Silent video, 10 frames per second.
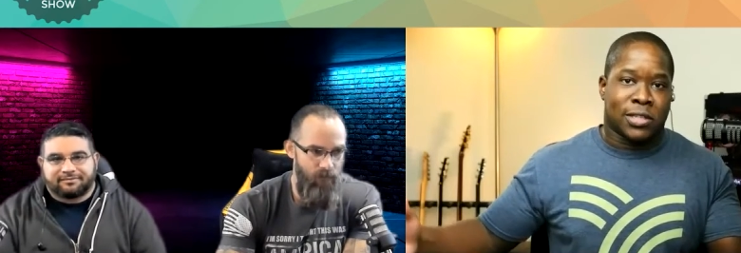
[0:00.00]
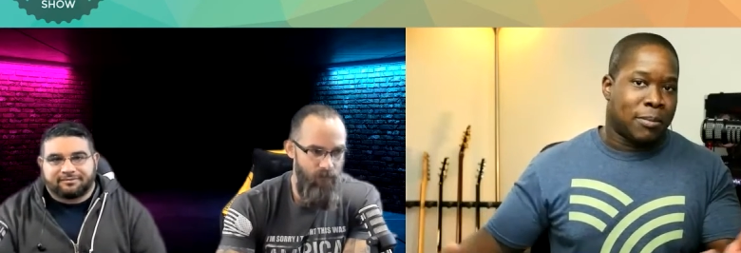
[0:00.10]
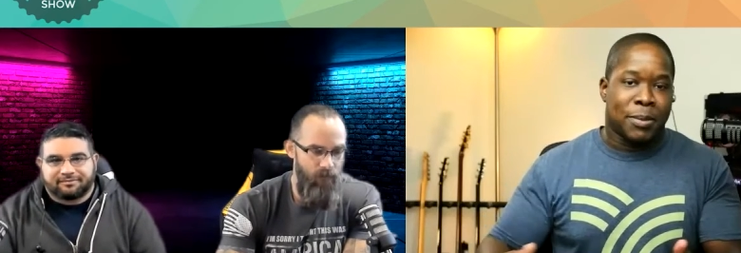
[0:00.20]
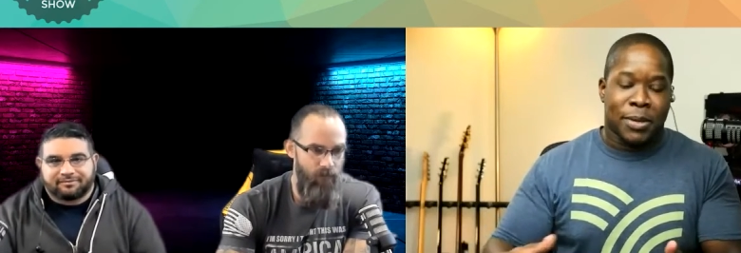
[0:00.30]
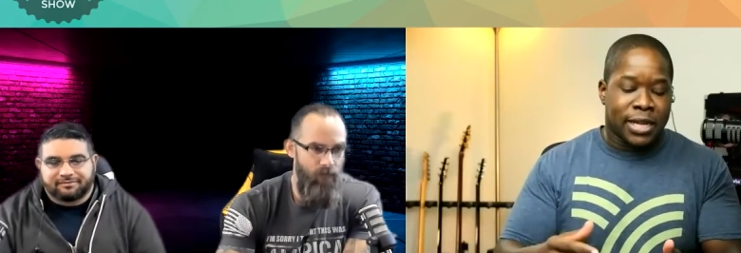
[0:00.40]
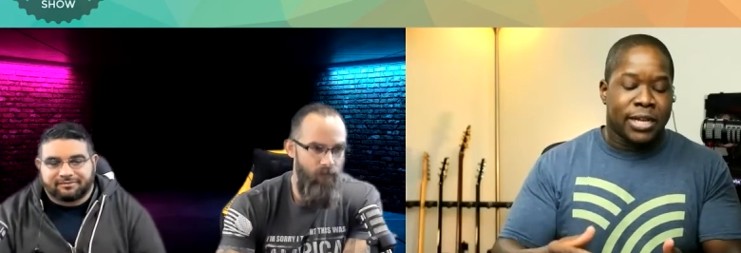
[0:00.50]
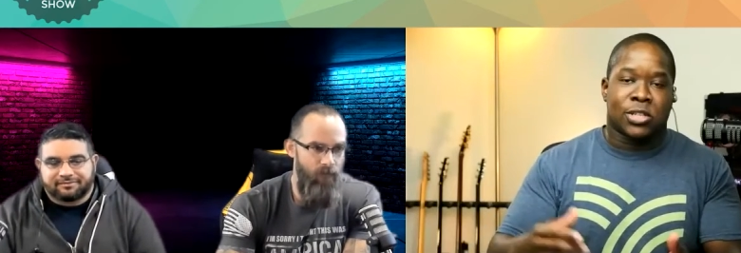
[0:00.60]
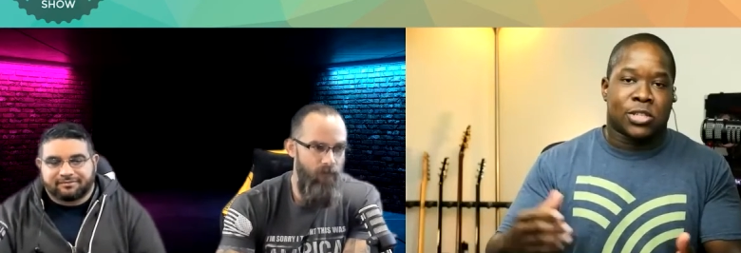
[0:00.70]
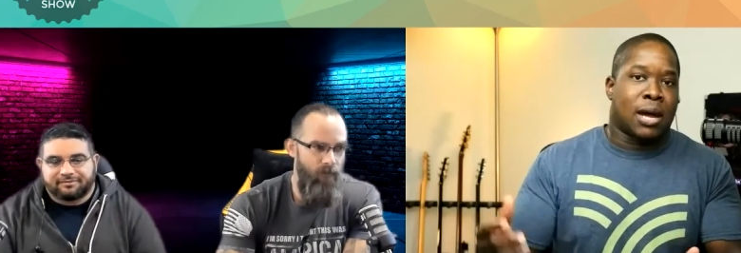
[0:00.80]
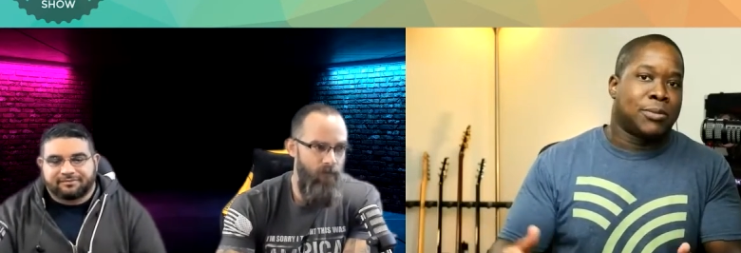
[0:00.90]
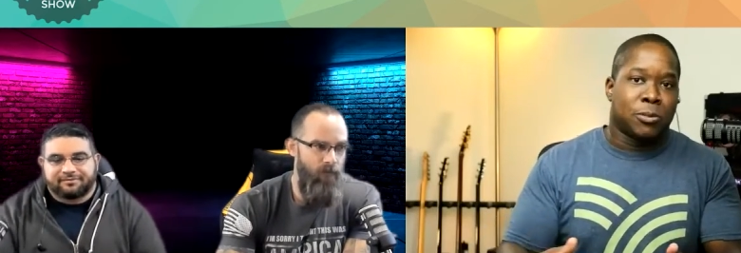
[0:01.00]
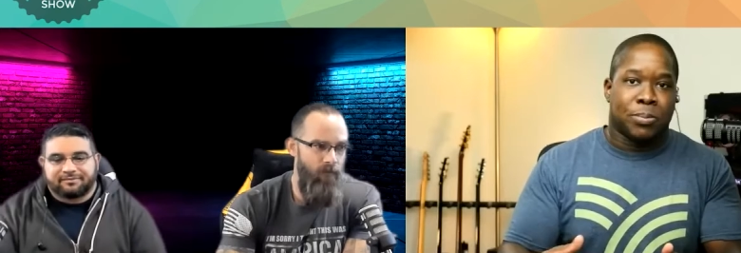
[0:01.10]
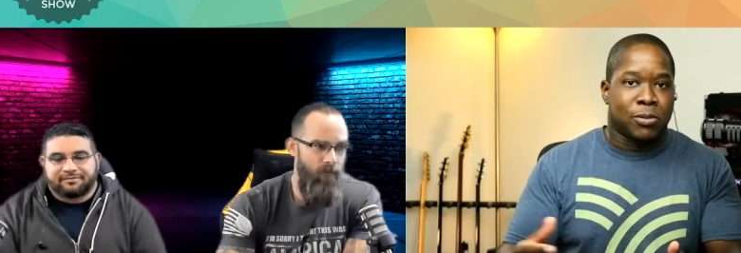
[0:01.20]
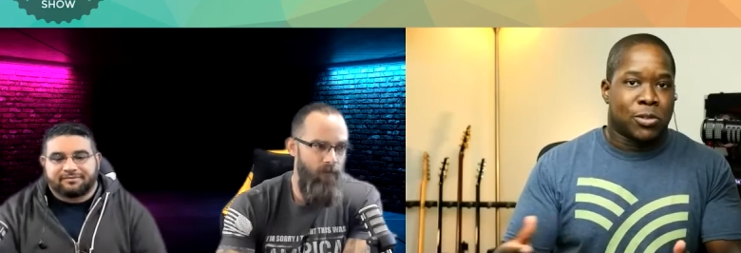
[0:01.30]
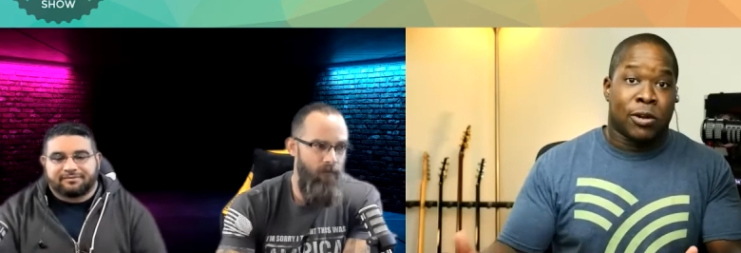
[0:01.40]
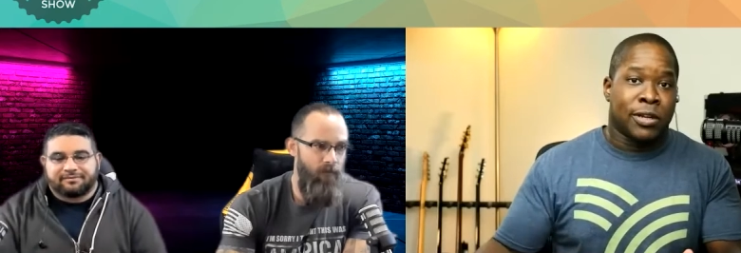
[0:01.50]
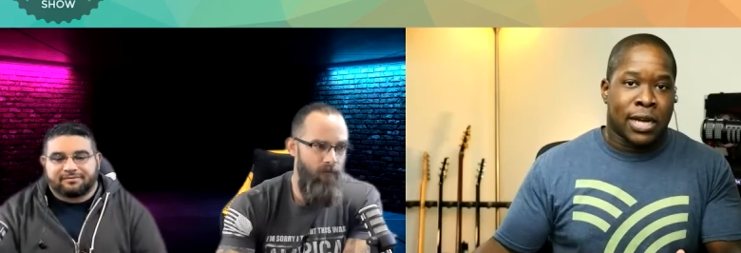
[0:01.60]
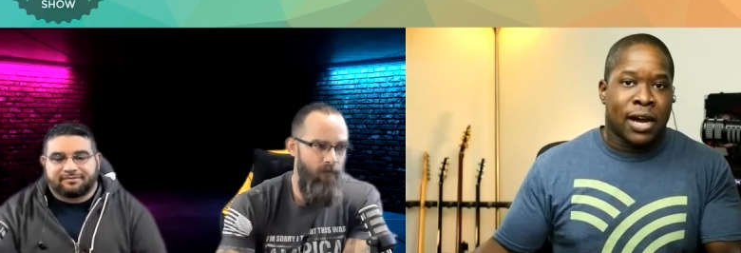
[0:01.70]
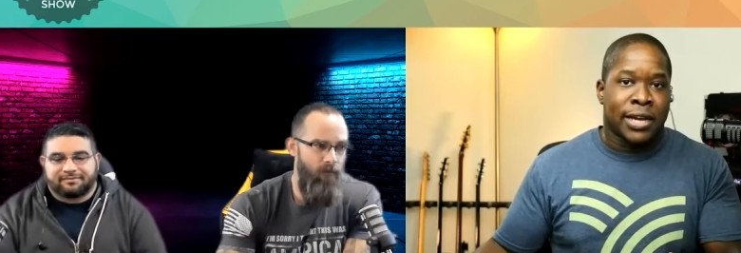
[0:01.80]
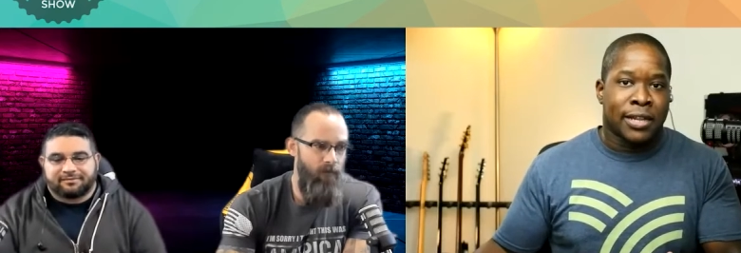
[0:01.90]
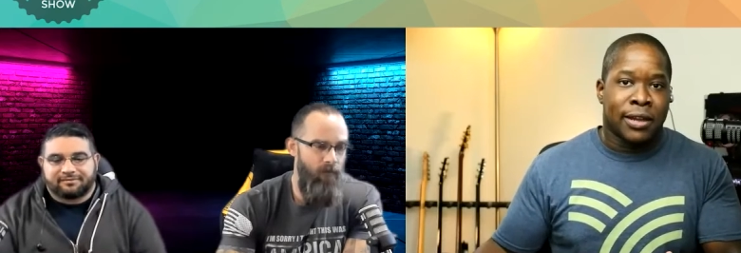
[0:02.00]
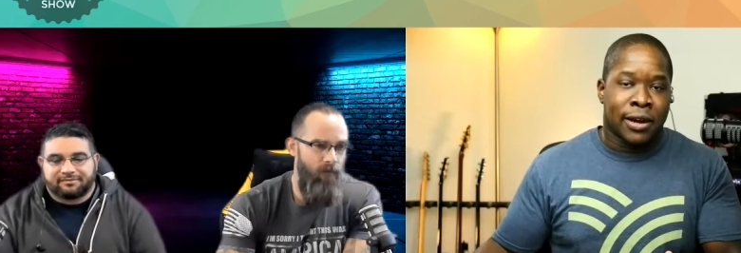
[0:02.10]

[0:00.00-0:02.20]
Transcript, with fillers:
Speaker 1: I mean, they didn't stop till people started dying in there.